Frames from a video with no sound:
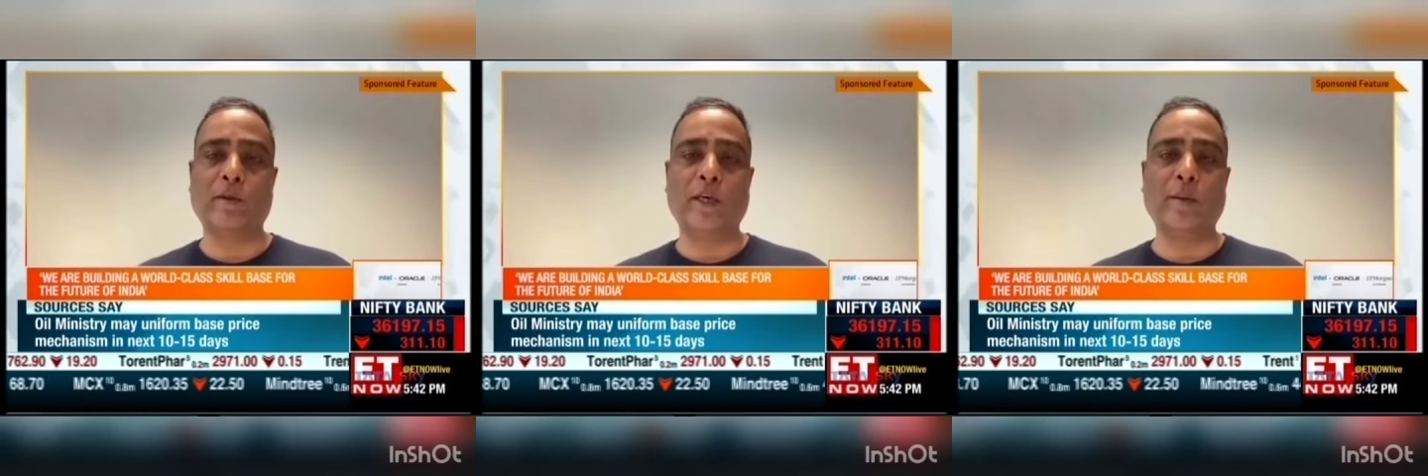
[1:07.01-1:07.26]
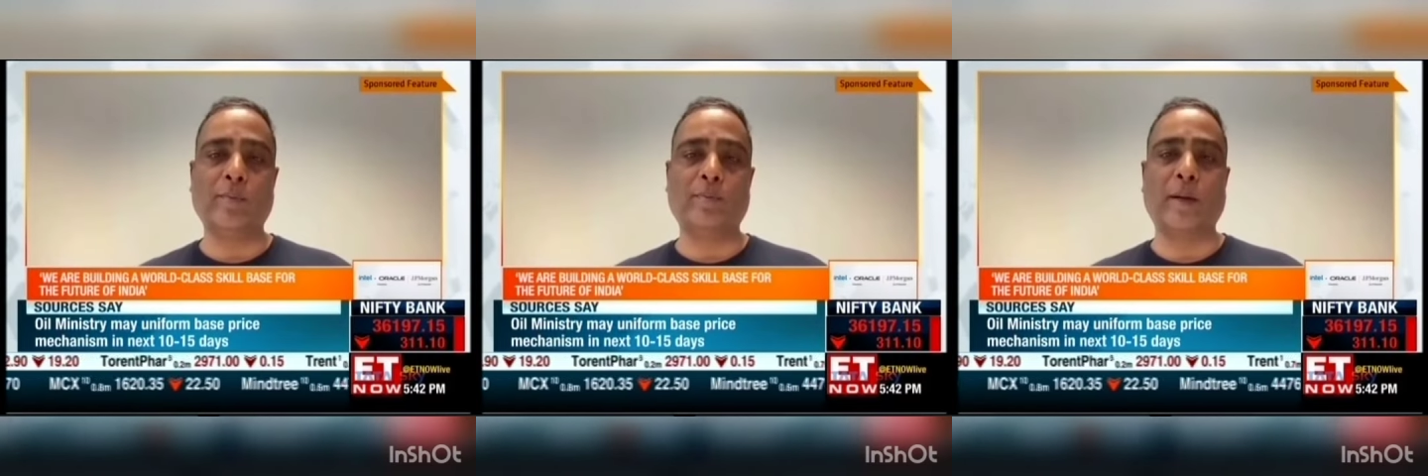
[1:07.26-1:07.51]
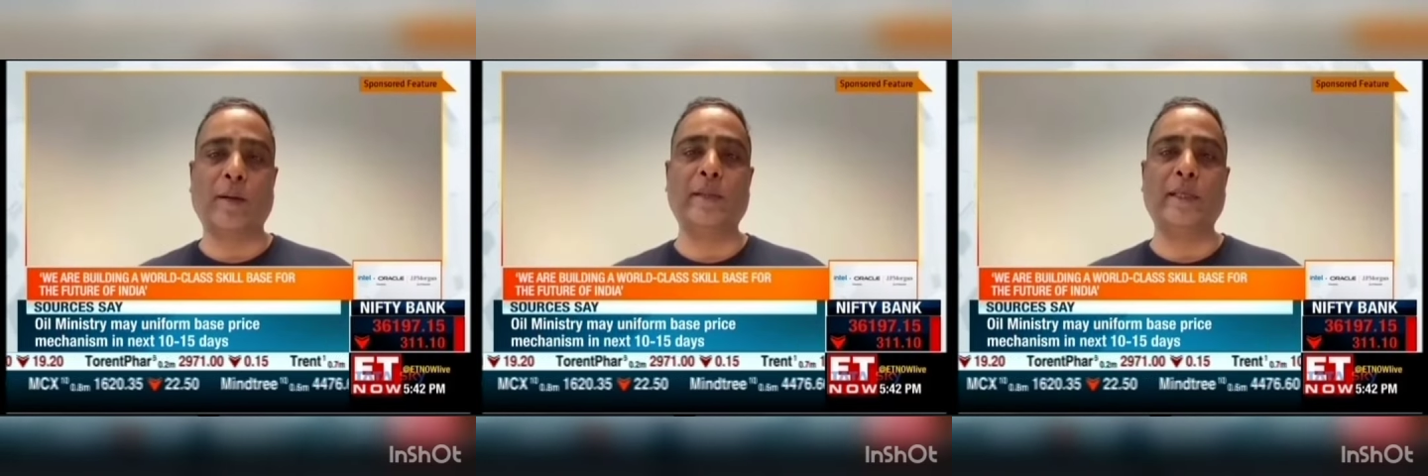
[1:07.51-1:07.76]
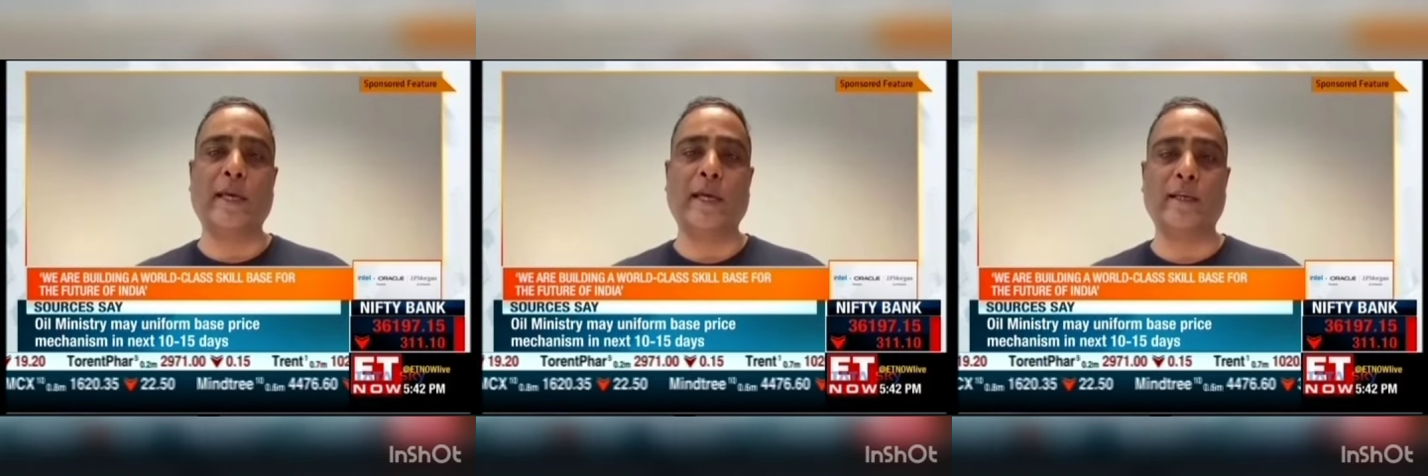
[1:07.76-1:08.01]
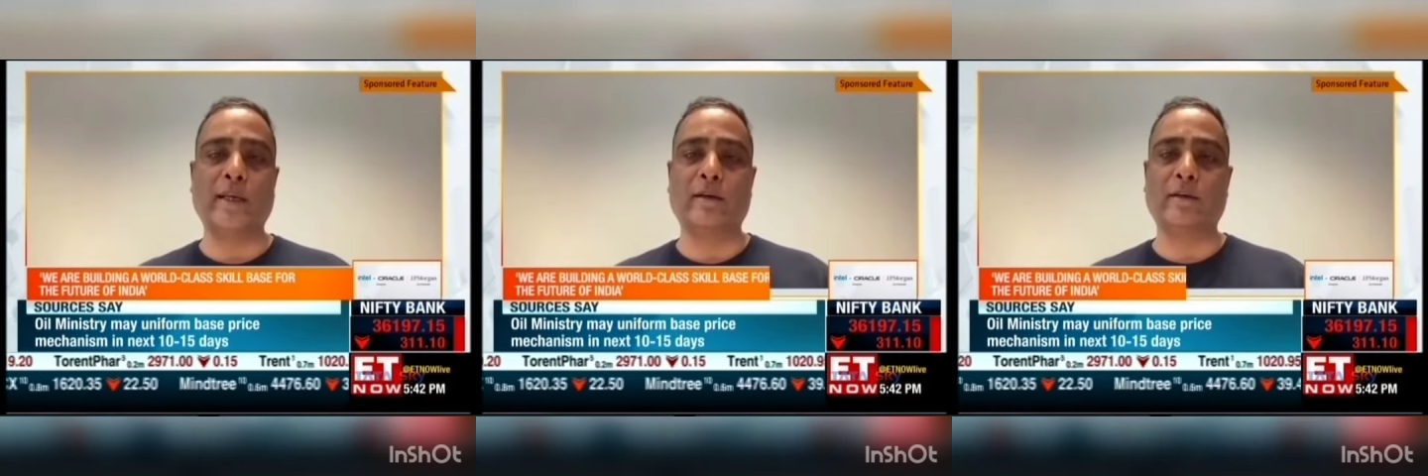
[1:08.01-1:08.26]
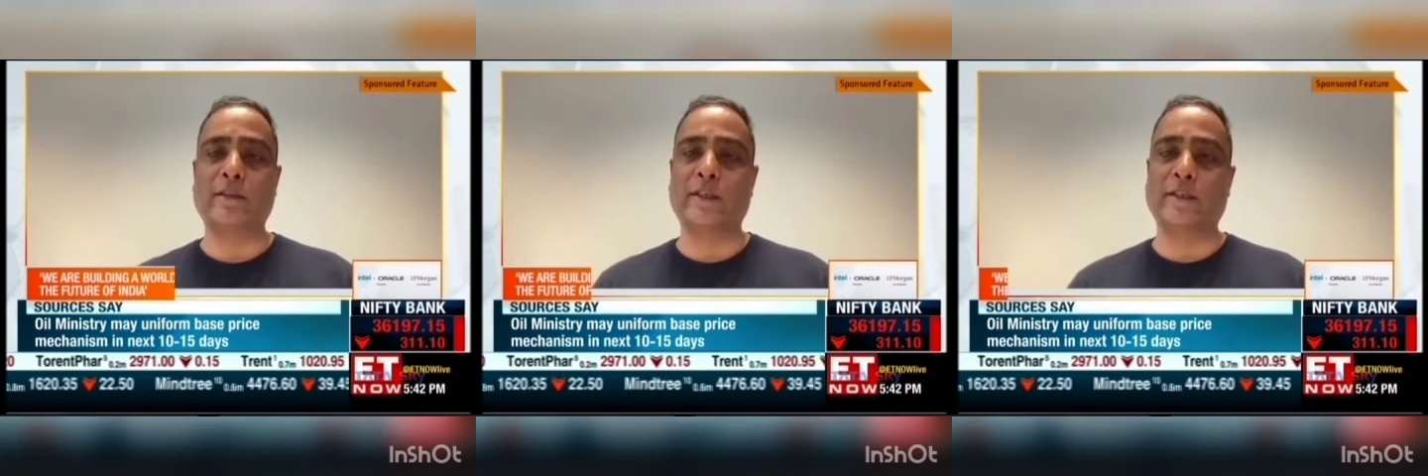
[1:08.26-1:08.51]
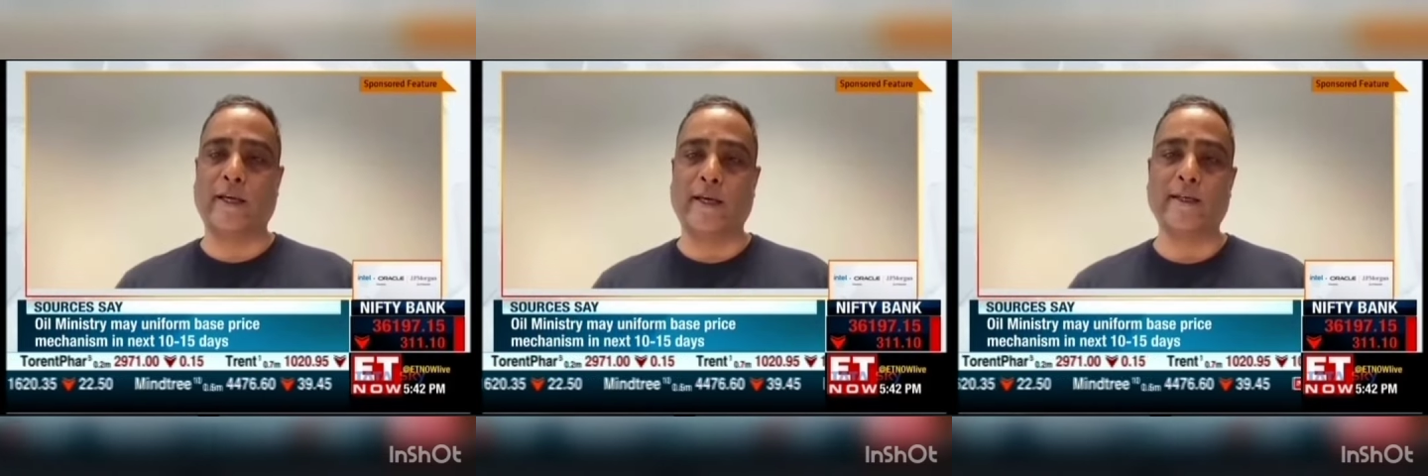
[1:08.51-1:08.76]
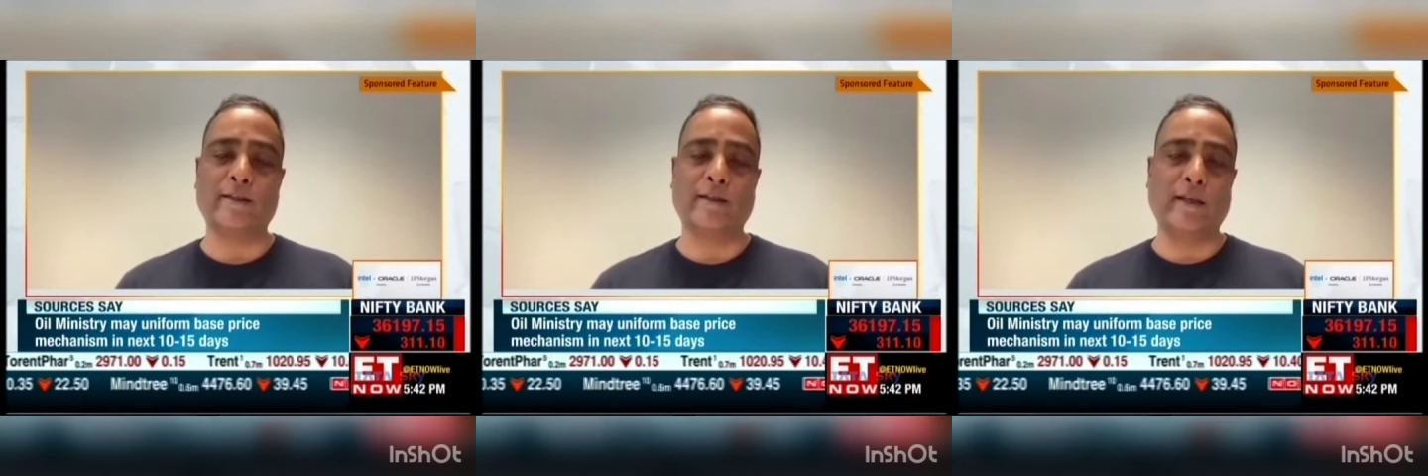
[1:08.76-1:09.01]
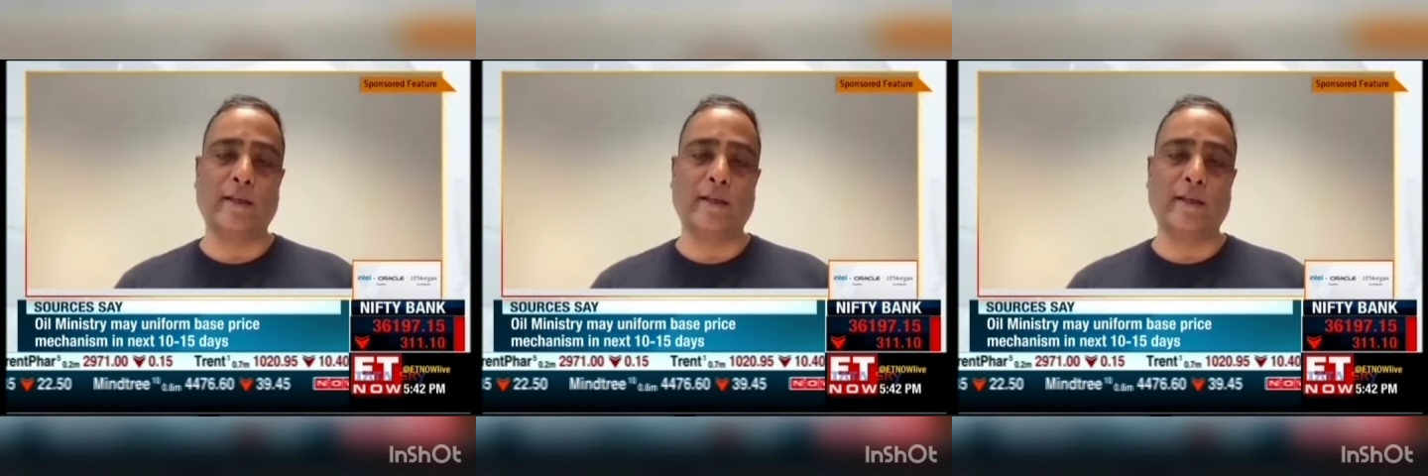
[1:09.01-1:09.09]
keep replicating our success,